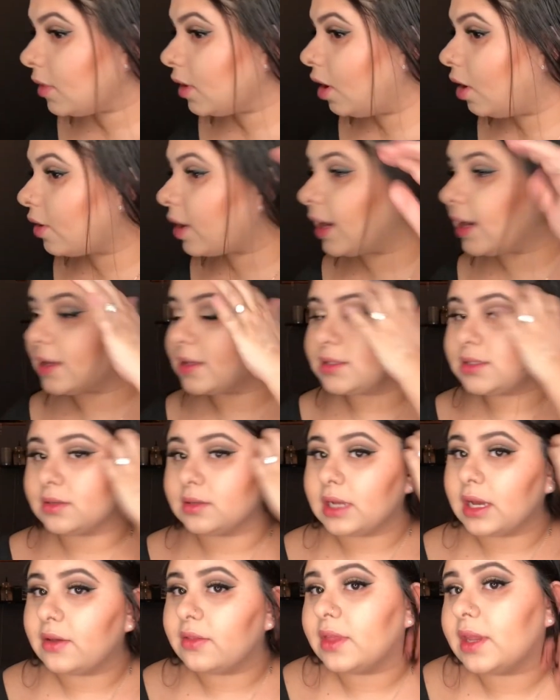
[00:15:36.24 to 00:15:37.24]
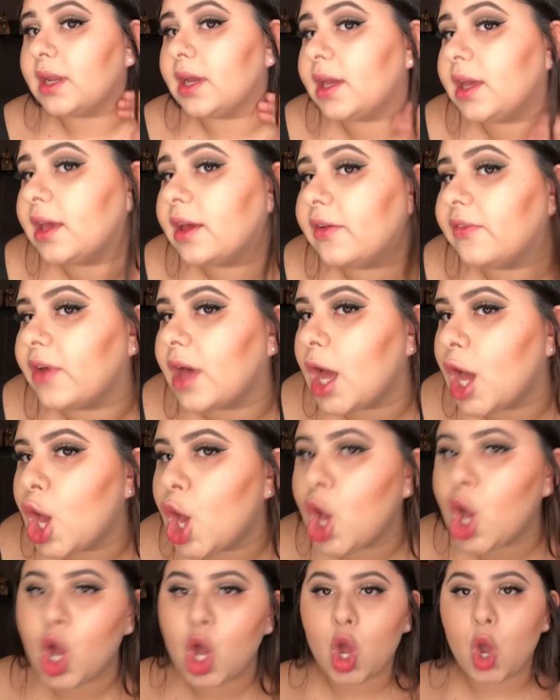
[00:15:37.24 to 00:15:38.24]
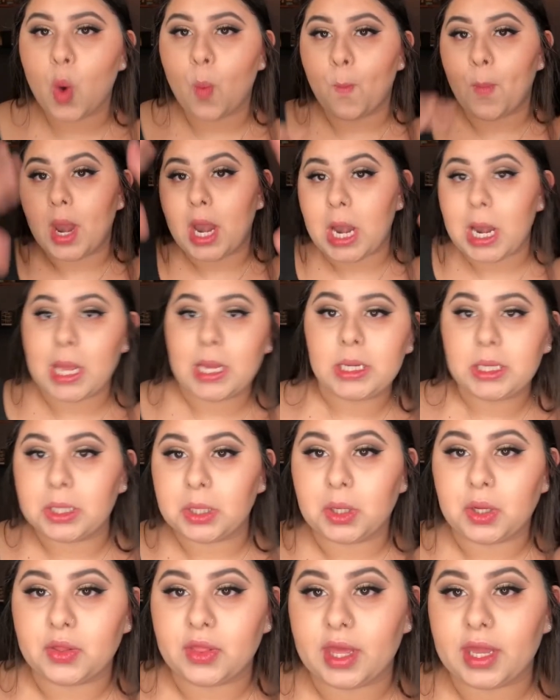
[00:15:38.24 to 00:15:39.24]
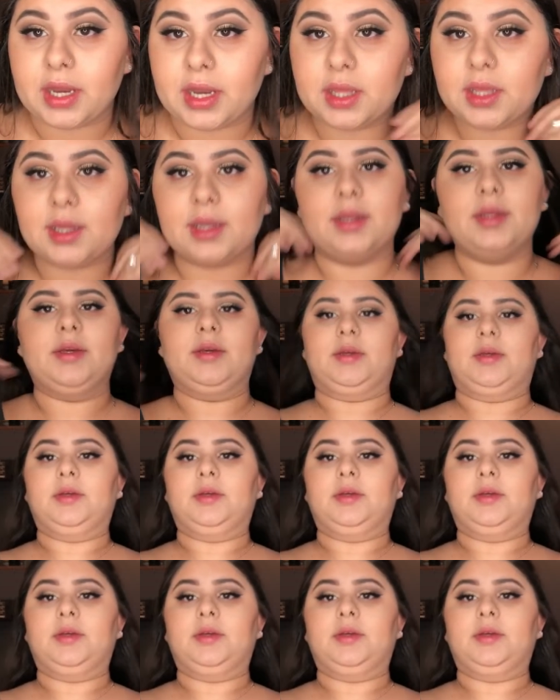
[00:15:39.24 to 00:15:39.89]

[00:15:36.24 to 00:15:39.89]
Okay, so now that I have blended all that in,